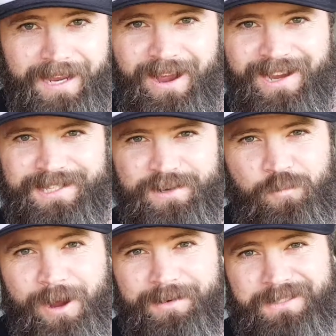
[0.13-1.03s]
Hey guys,
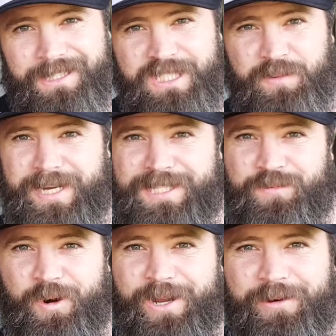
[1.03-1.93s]
and welcome to this
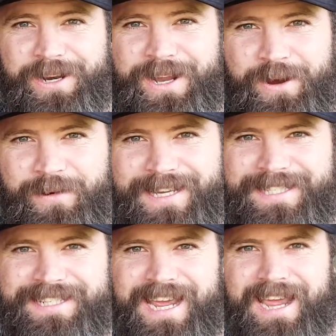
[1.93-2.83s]
week's What Do You Want to Know
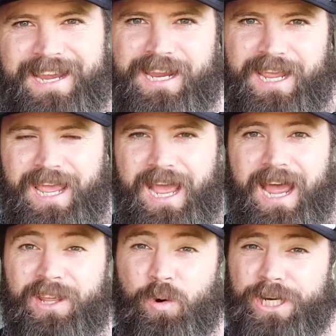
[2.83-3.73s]
Wednesday.
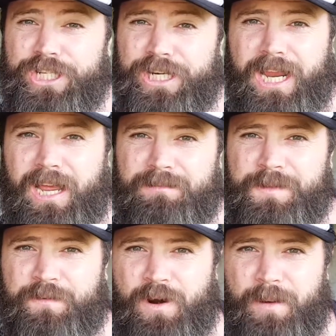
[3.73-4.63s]
The question
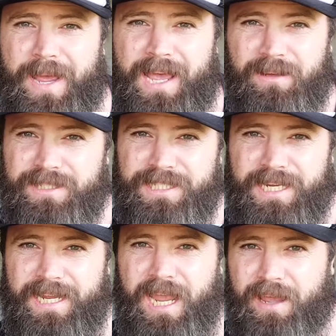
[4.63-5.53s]
comes from
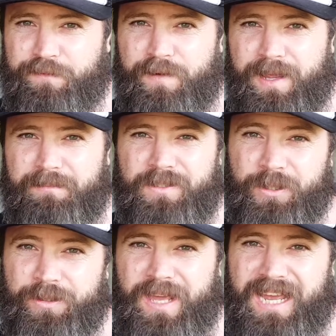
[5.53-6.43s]
LCFM
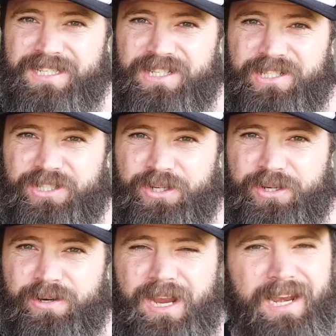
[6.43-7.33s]

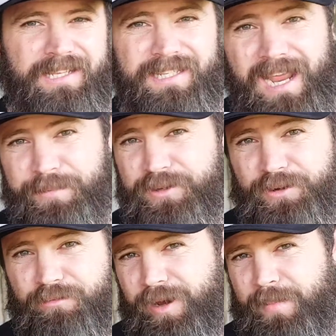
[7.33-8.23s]
2002, and it's an
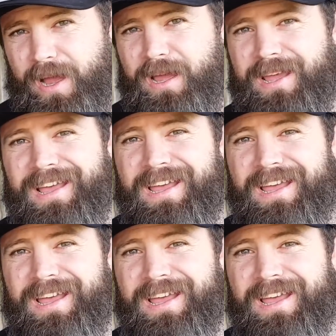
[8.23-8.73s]
absolute ripper.